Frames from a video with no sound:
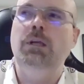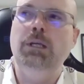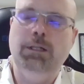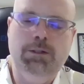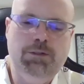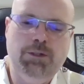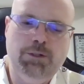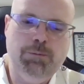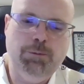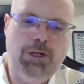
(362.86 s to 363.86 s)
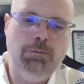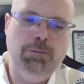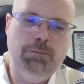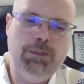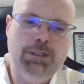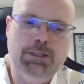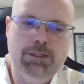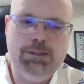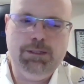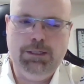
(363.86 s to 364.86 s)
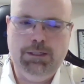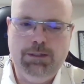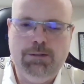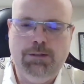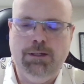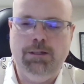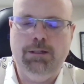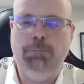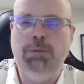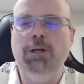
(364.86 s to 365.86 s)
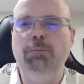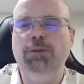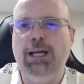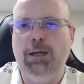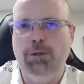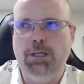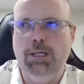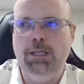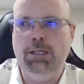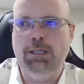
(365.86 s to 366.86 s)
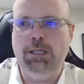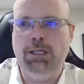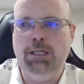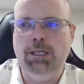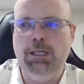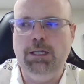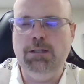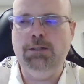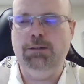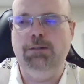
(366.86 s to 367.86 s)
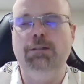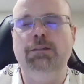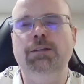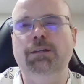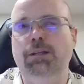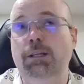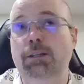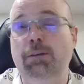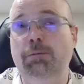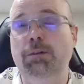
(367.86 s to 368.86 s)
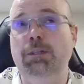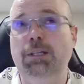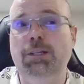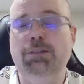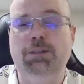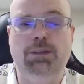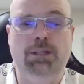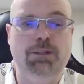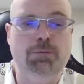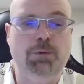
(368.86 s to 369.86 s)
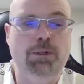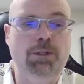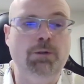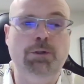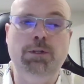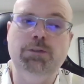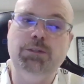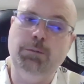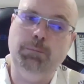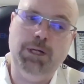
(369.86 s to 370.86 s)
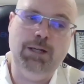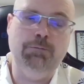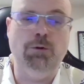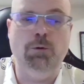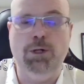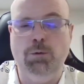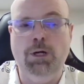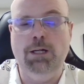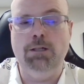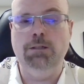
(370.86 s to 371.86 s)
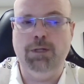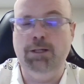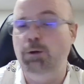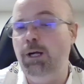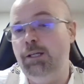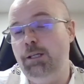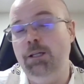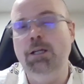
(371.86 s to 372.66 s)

It is such a problem because it uh, it becomes habit, and then it de- it definitely leads to things where you know you can skid by for quite a while. I know I did.